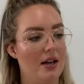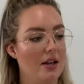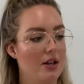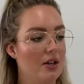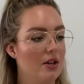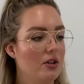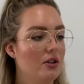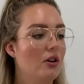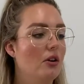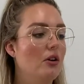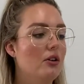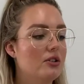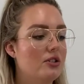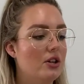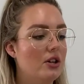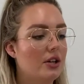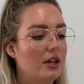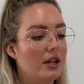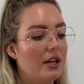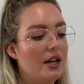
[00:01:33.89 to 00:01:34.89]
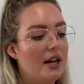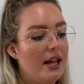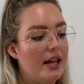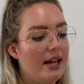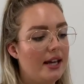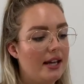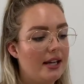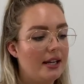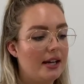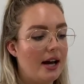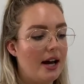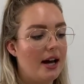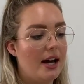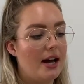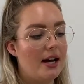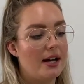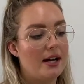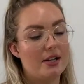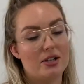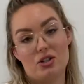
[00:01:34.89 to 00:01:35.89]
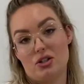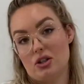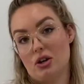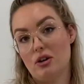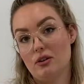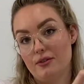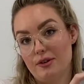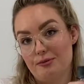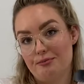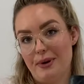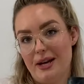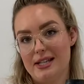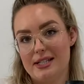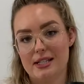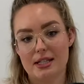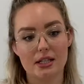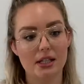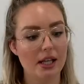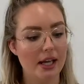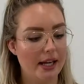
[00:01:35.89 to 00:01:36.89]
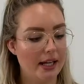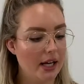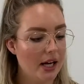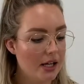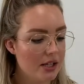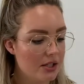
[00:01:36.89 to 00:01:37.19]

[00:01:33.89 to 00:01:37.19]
You're also going to need a solvent-based cleaner,